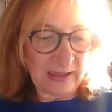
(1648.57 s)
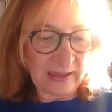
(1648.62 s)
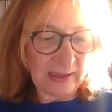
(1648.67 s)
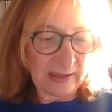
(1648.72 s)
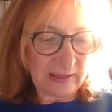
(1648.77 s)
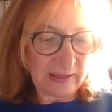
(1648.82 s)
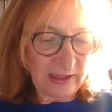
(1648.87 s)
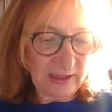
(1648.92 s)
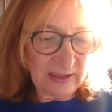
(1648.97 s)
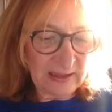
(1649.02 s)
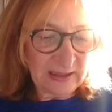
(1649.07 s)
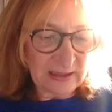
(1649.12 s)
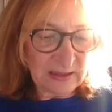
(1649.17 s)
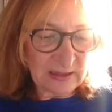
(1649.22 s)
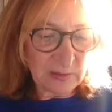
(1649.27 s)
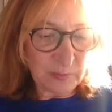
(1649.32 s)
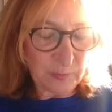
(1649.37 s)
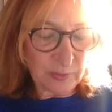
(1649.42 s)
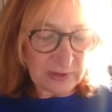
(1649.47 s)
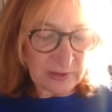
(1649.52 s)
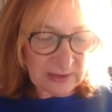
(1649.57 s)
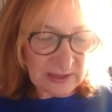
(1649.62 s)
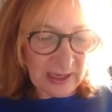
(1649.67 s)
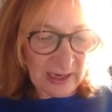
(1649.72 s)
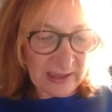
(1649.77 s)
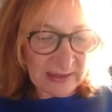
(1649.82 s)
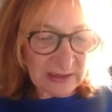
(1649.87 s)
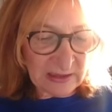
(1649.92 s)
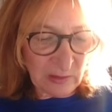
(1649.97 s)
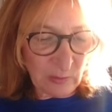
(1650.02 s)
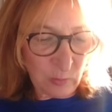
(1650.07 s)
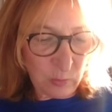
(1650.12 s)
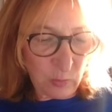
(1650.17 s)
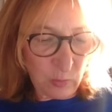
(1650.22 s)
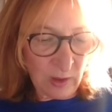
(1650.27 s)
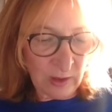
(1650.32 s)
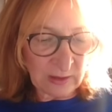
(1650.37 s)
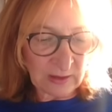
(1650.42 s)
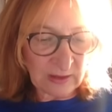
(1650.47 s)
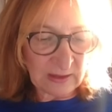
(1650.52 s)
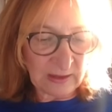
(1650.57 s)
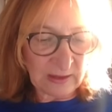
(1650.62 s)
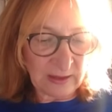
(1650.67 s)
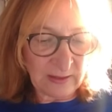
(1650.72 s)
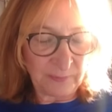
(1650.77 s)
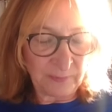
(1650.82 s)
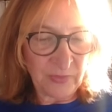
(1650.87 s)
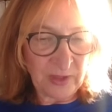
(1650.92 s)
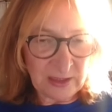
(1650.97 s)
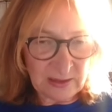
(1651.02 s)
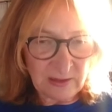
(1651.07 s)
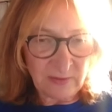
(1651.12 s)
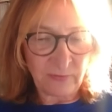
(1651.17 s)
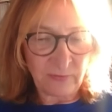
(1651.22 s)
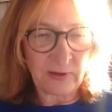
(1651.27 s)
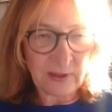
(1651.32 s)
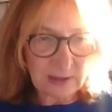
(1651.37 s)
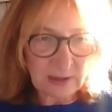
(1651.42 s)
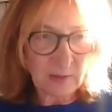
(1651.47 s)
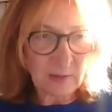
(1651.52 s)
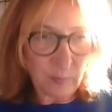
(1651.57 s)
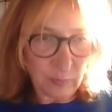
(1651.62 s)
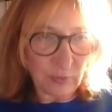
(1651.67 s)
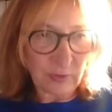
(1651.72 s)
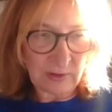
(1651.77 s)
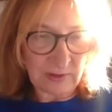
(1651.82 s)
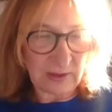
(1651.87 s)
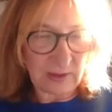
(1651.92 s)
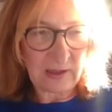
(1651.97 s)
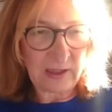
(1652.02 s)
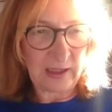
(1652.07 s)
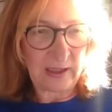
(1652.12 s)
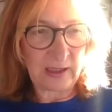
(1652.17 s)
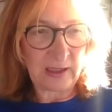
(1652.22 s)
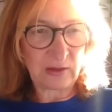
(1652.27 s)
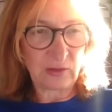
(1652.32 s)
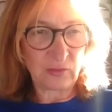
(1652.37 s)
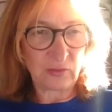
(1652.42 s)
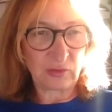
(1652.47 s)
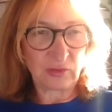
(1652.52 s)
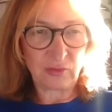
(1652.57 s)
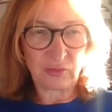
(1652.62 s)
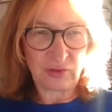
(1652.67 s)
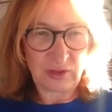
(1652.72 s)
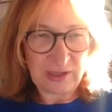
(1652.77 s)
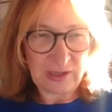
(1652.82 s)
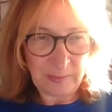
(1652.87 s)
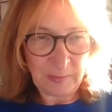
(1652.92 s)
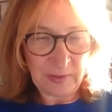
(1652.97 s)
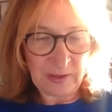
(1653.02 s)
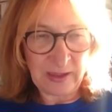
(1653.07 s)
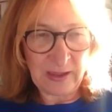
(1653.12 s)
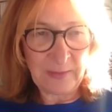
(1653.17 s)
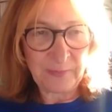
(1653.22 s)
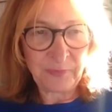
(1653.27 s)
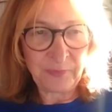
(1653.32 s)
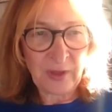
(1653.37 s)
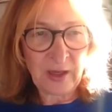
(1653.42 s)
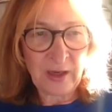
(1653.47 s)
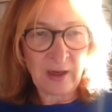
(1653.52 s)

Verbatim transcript: and I think this is precisely what is the first important thing, to simply